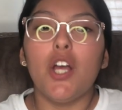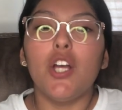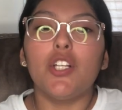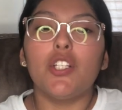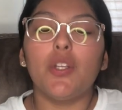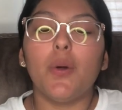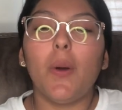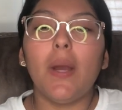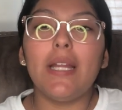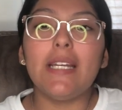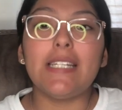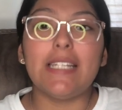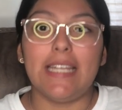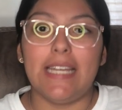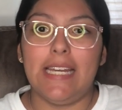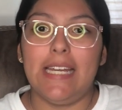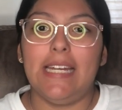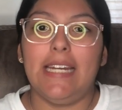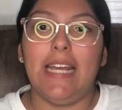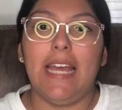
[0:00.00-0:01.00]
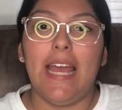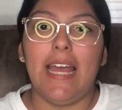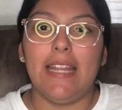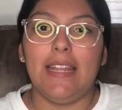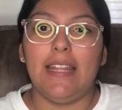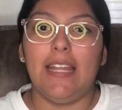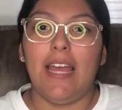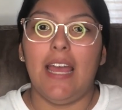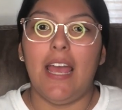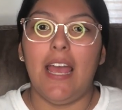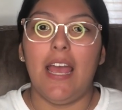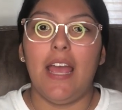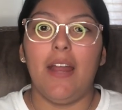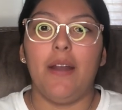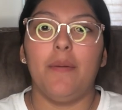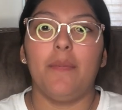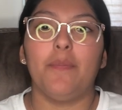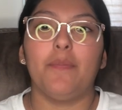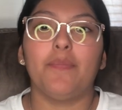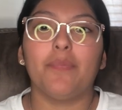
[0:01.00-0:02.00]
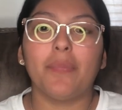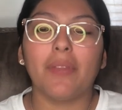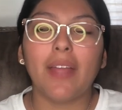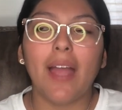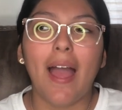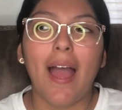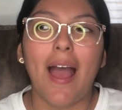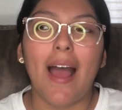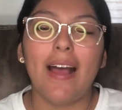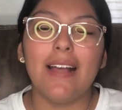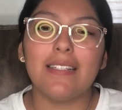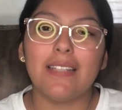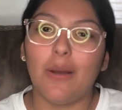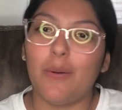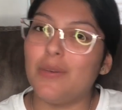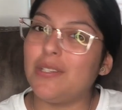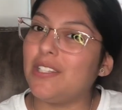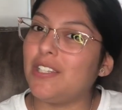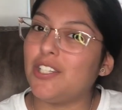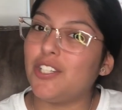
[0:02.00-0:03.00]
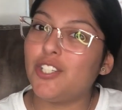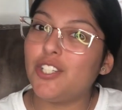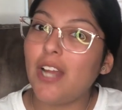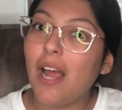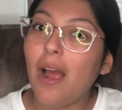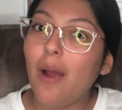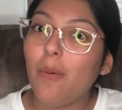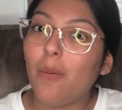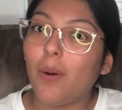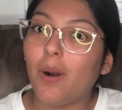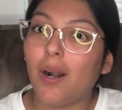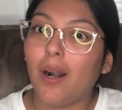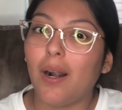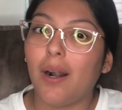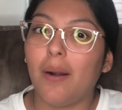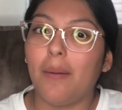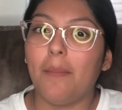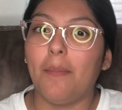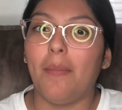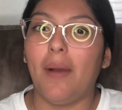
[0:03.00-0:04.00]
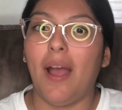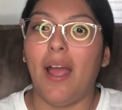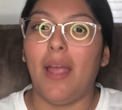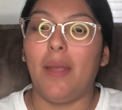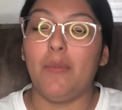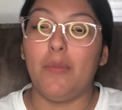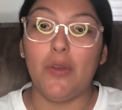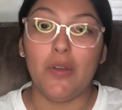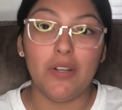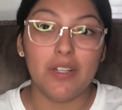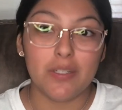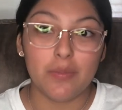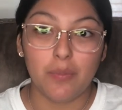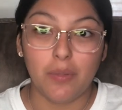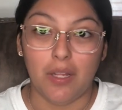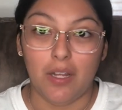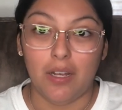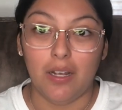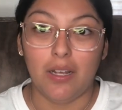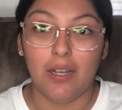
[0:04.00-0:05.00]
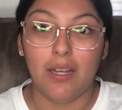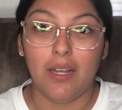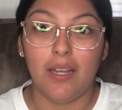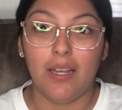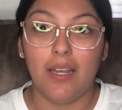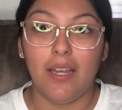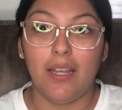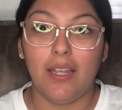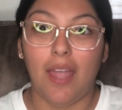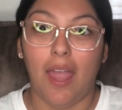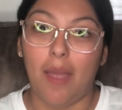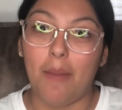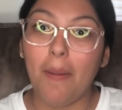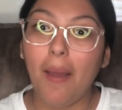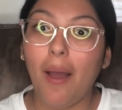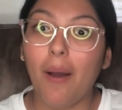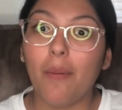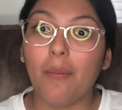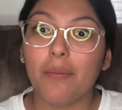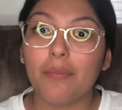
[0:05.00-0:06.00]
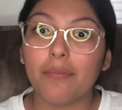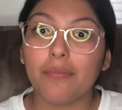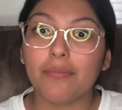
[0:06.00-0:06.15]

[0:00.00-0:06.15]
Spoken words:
So I did, and then as I was in the shower, my mucus plug came out,